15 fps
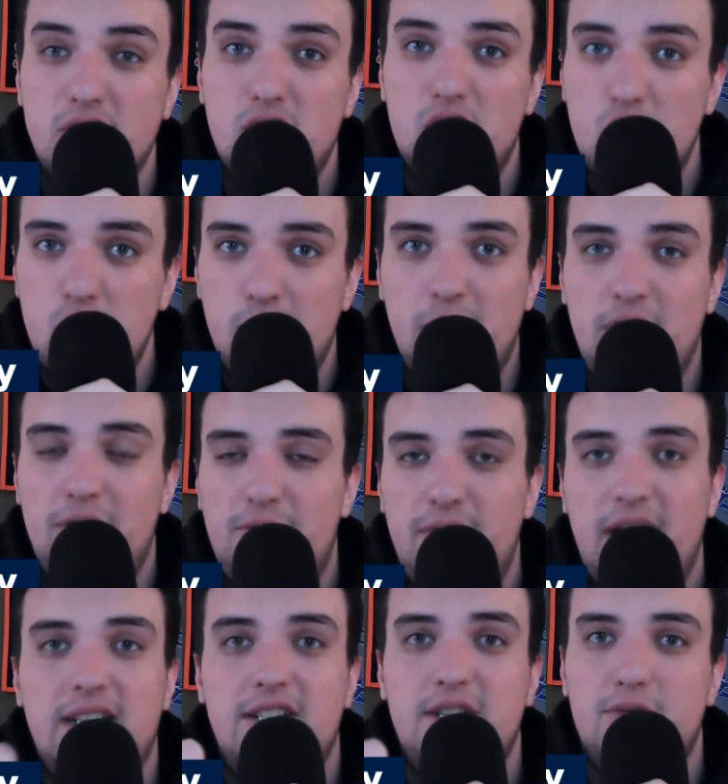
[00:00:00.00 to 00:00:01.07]
super
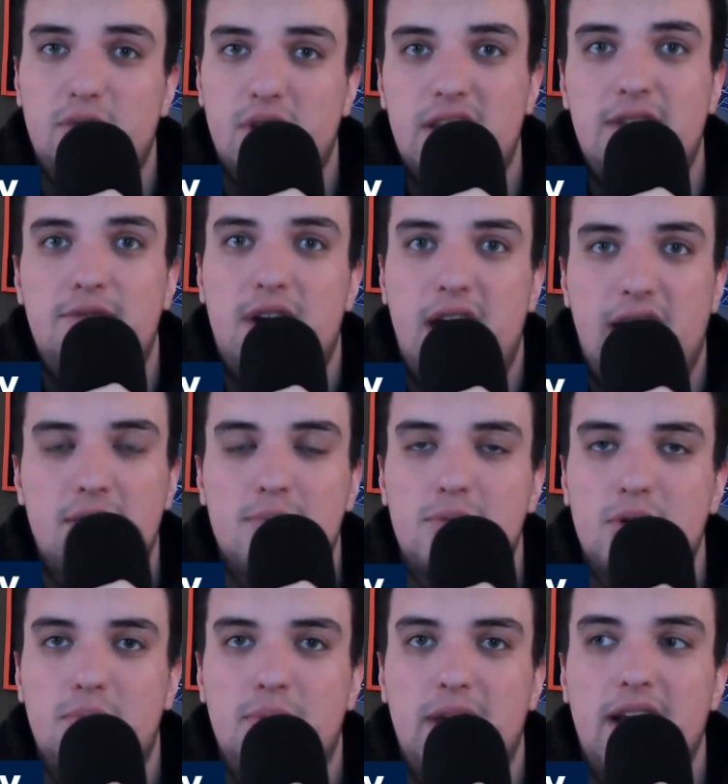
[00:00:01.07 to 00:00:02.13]
effective reliever out of the
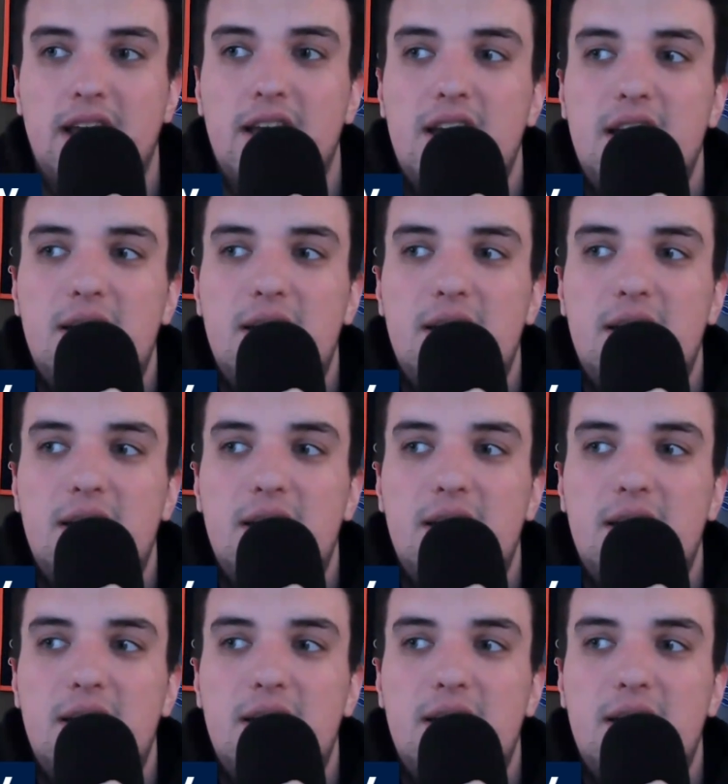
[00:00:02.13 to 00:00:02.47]
bullpen.